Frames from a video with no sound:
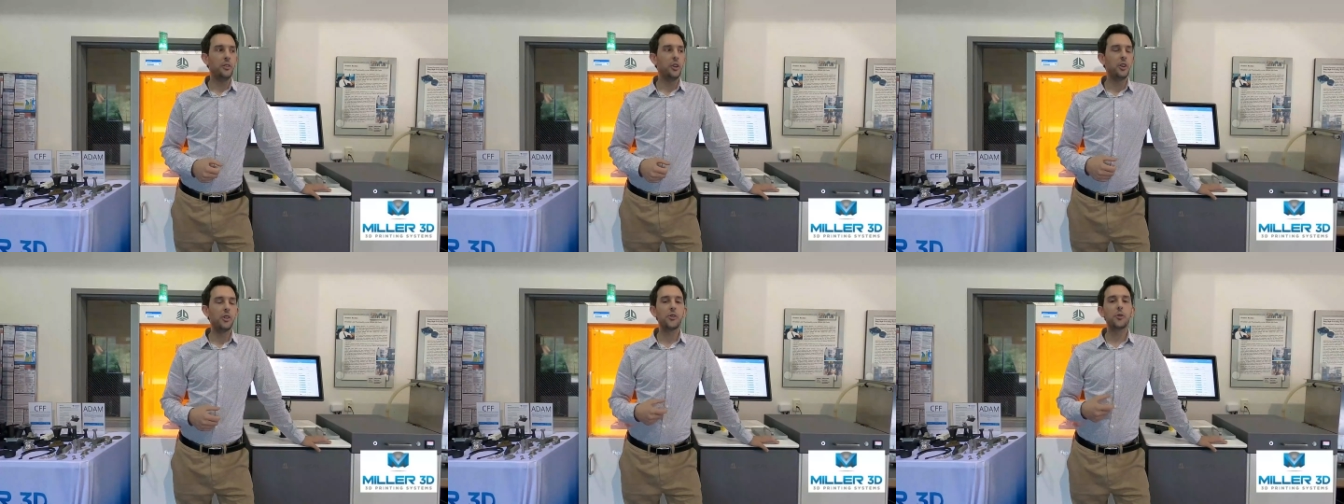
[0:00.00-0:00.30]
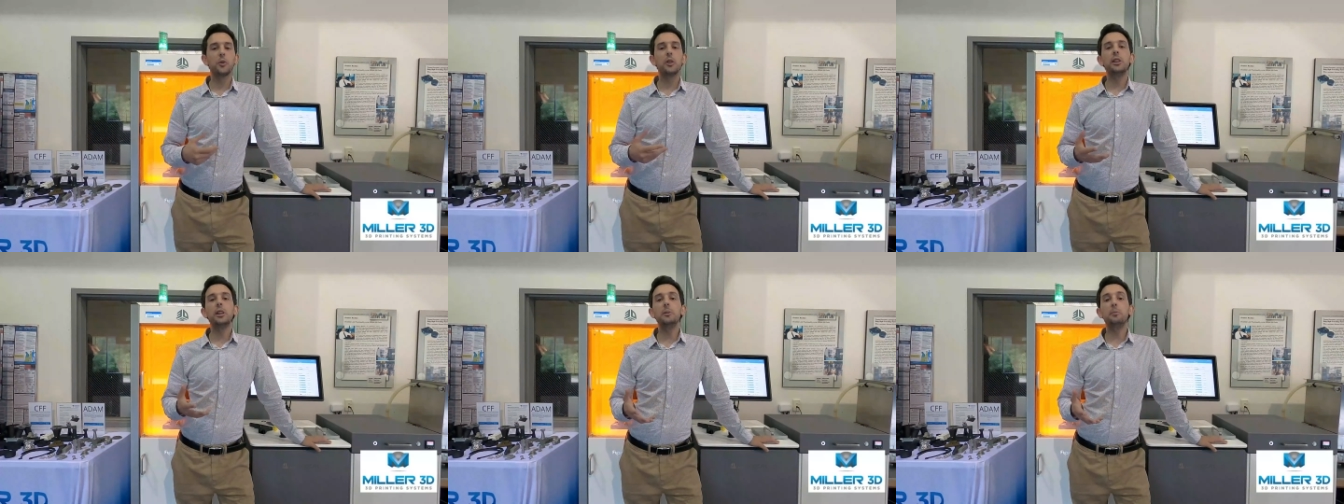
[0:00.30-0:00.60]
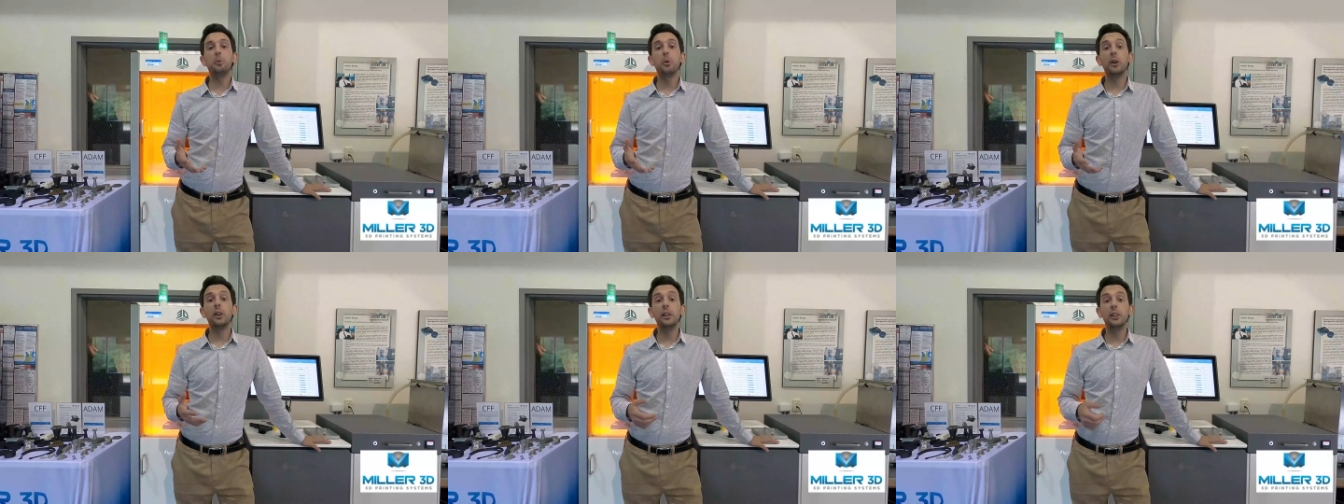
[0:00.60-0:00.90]
that 3D
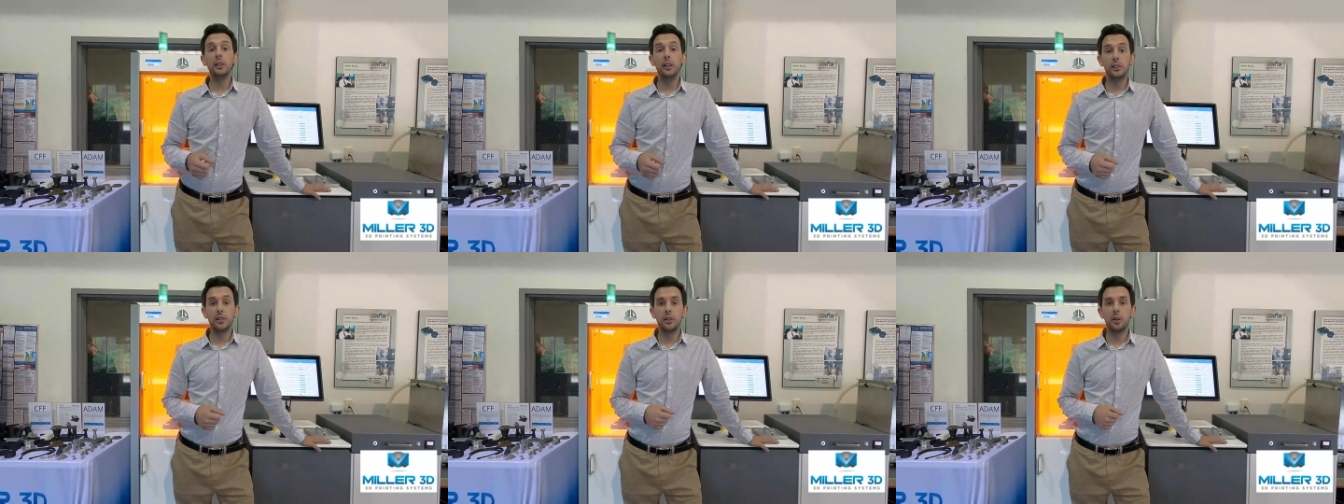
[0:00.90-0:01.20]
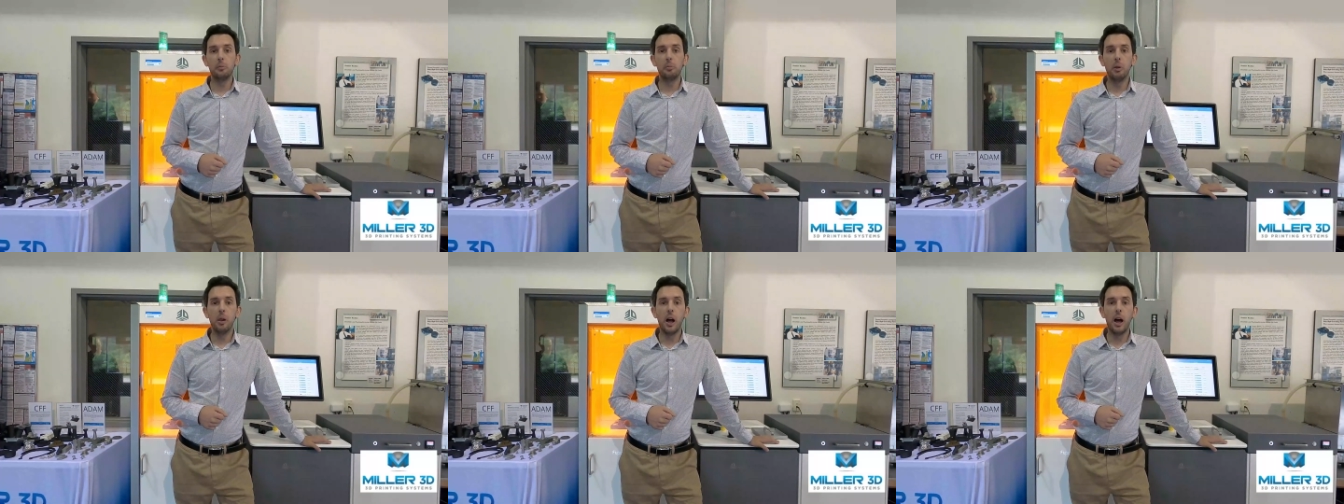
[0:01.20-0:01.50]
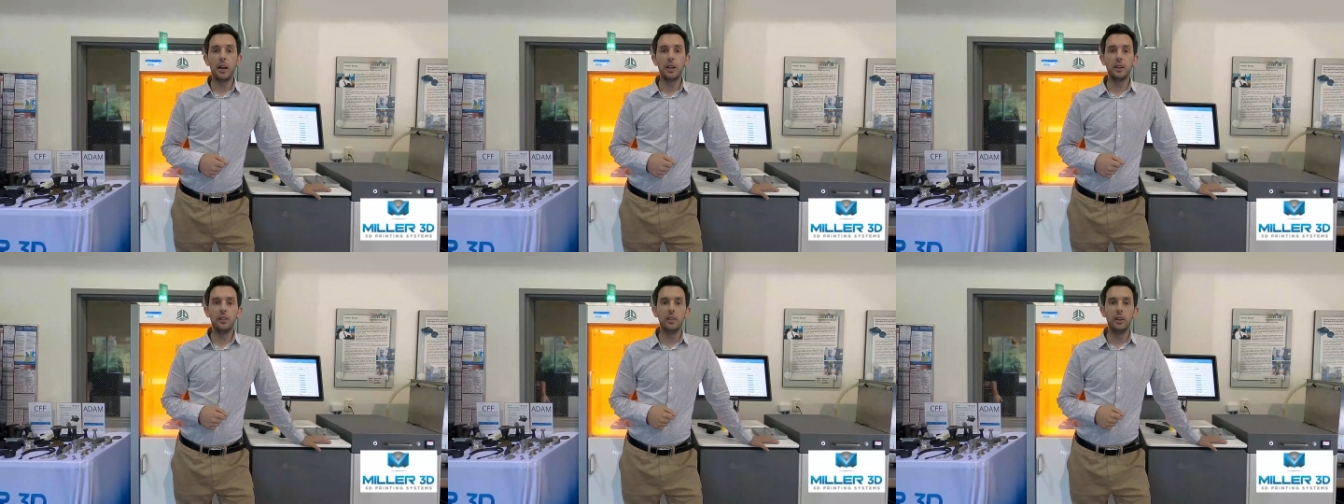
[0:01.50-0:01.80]
printing doesn't
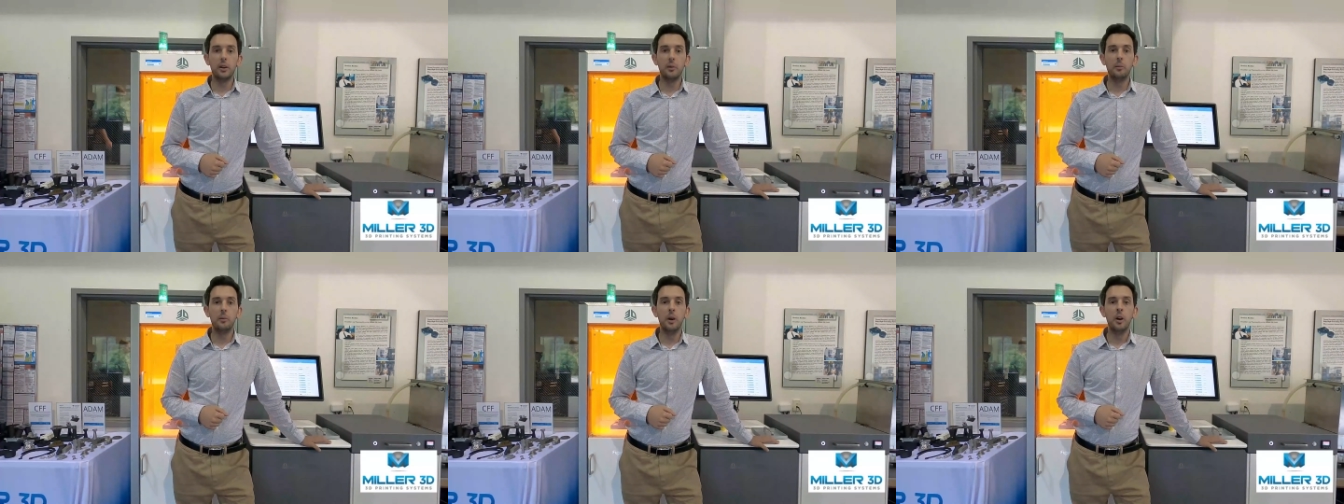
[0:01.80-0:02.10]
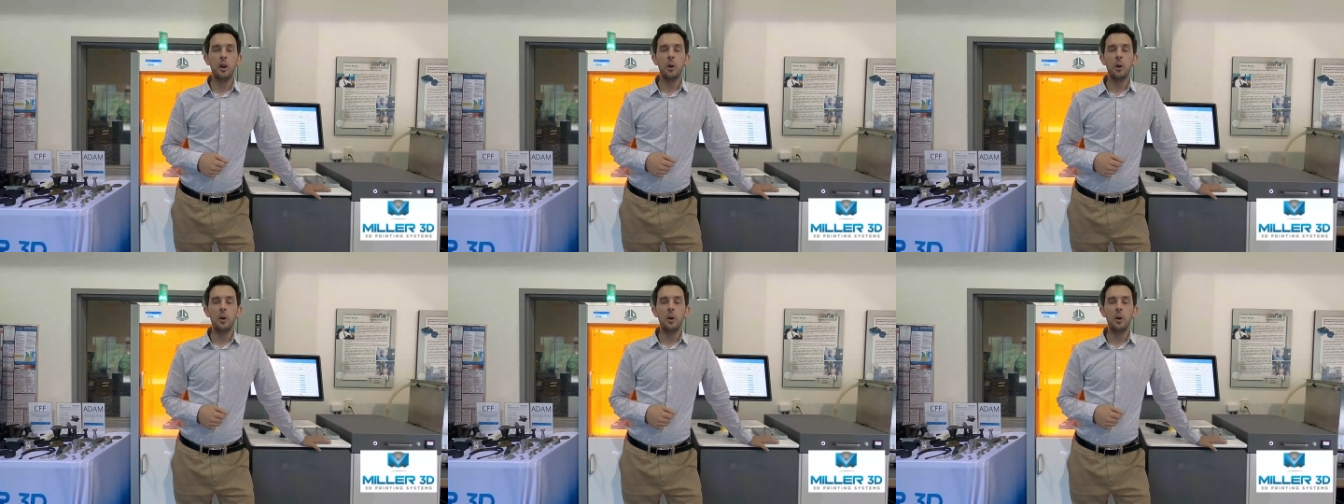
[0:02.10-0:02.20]
apply to them.